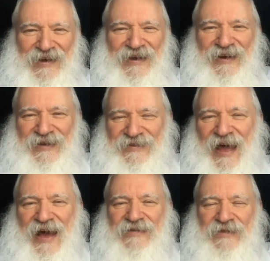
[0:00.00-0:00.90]
It
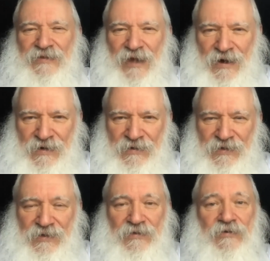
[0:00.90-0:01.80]
attacks the
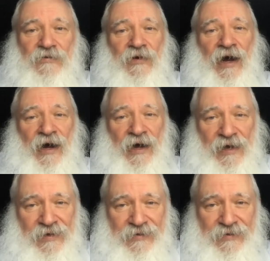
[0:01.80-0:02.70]
lungs.
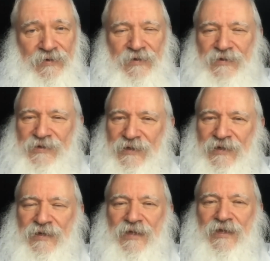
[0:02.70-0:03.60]
Right.
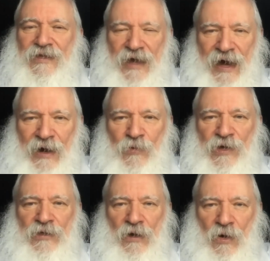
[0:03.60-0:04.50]
See? Now
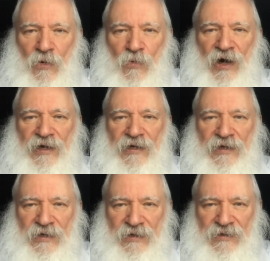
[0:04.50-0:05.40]
we know what it
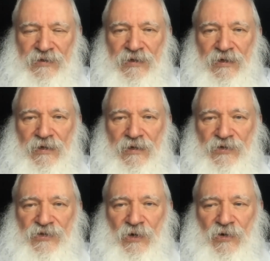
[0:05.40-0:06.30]
is.
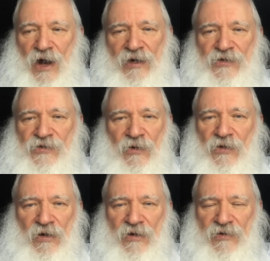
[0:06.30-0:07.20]
So God is no
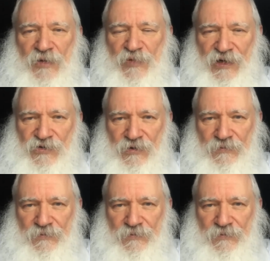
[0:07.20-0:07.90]
longer in the picture.